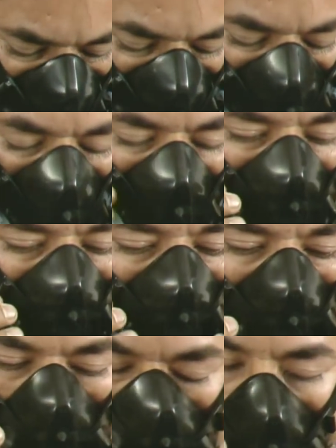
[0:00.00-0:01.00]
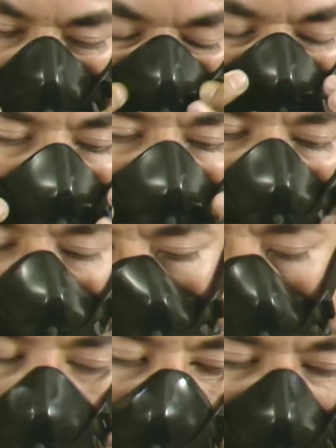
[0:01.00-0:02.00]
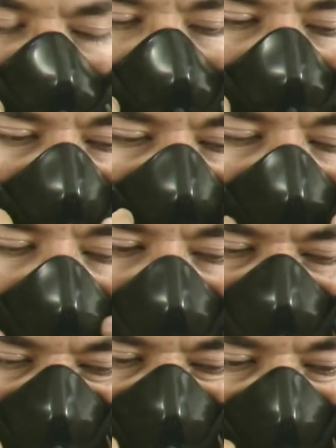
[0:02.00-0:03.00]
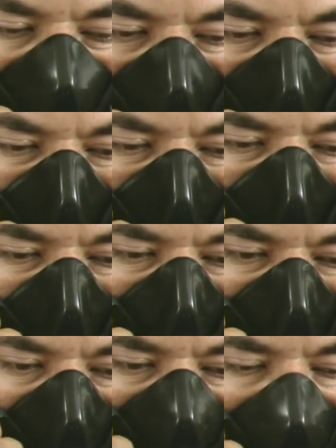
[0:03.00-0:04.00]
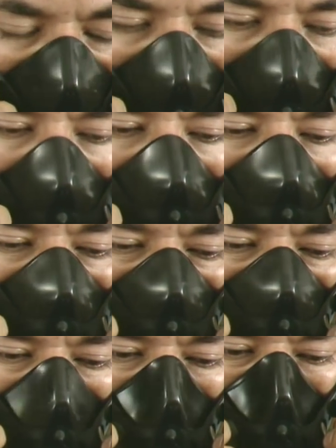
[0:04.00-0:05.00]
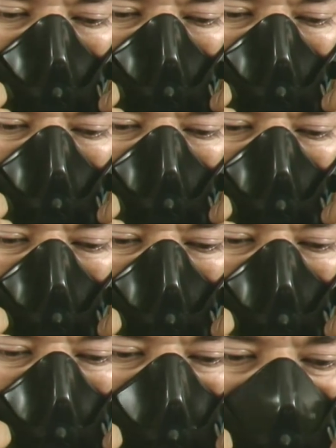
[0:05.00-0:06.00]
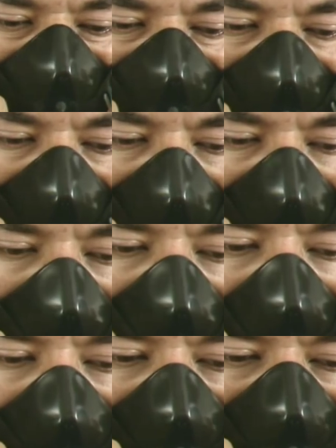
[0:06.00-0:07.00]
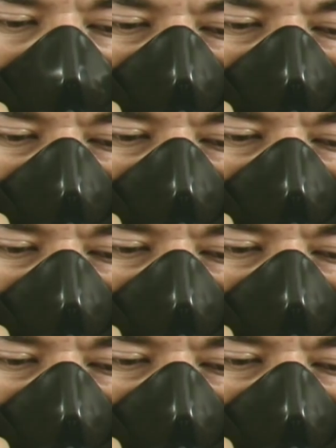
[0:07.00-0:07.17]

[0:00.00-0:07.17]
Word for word: the nose piece of the respirator should collapse a little bit. If you feel or hear air coming in around the